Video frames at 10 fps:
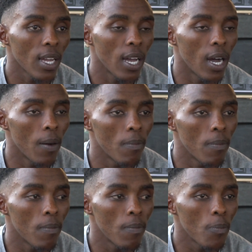
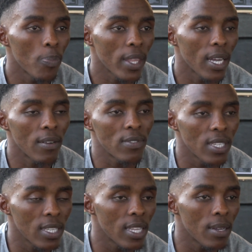I've
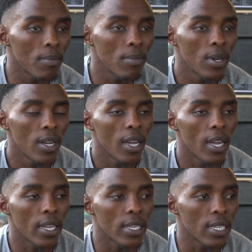seen them
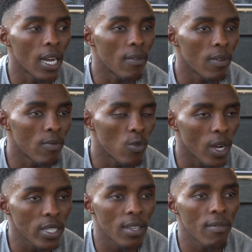and I've
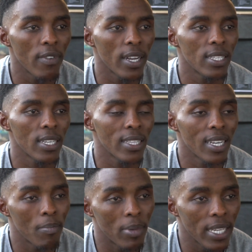watched them fighting. They
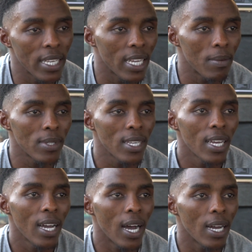are big names.
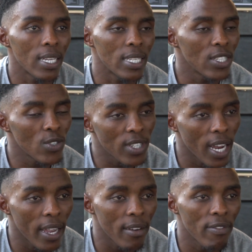I need to
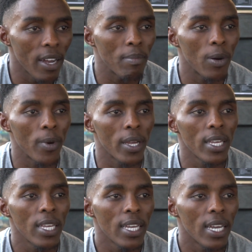try and find my
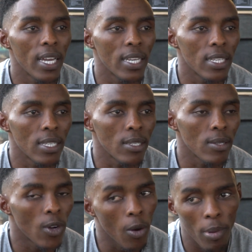way
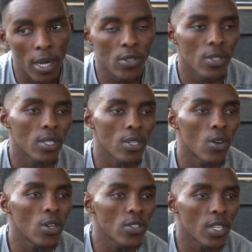and go
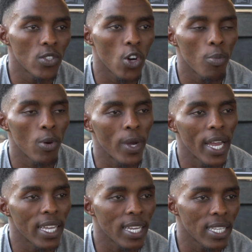to the top
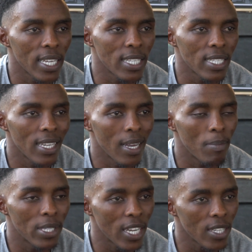where I can get a
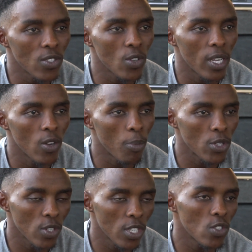chance to an
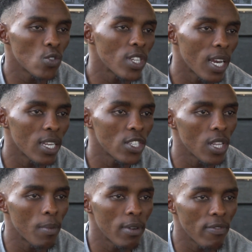opportunity to challenge
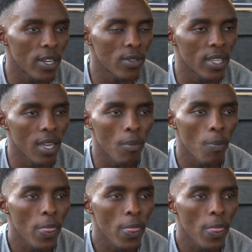them and fight with them.